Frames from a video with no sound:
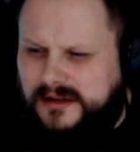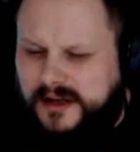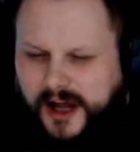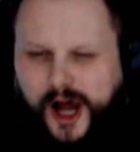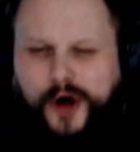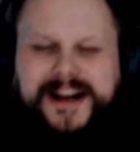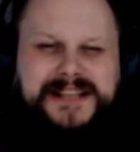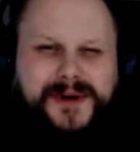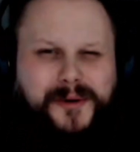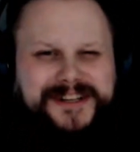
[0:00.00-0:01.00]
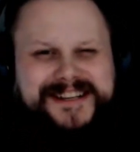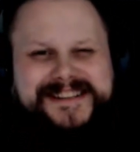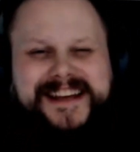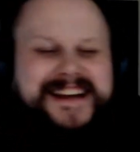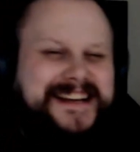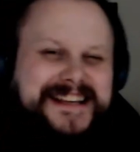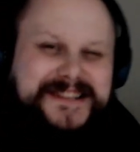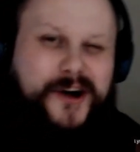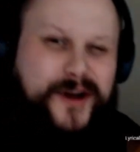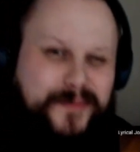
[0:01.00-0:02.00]
Oh, that's what I wanted to say. This is
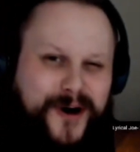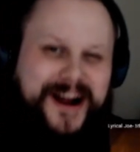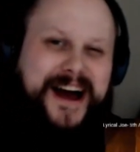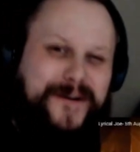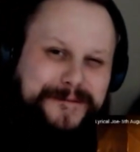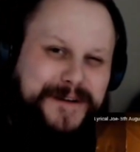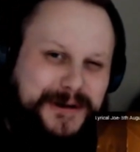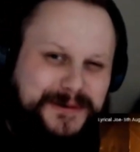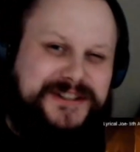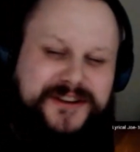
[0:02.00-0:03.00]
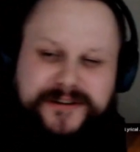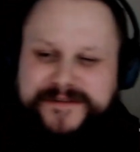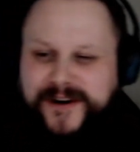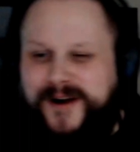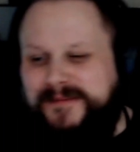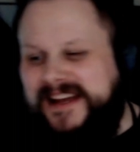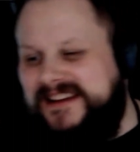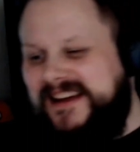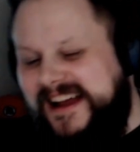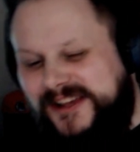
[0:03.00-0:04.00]
the only part I don't fuck with so far, man.